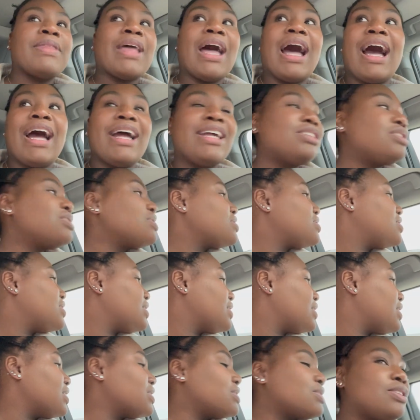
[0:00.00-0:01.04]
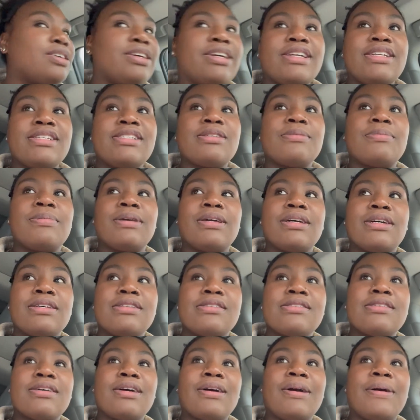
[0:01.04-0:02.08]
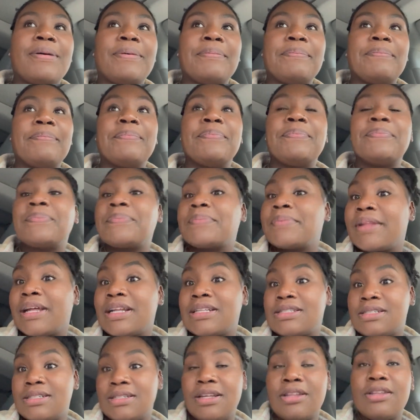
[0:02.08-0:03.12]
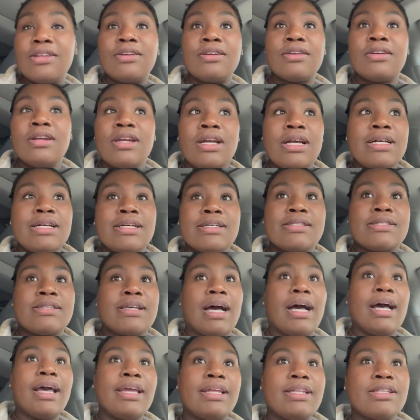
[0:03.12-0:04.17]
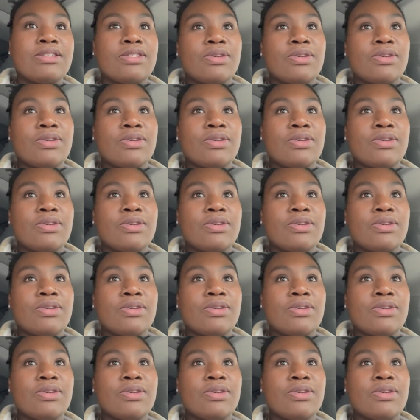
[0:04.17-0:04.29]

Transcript: I just think that's crazy because that's another sign.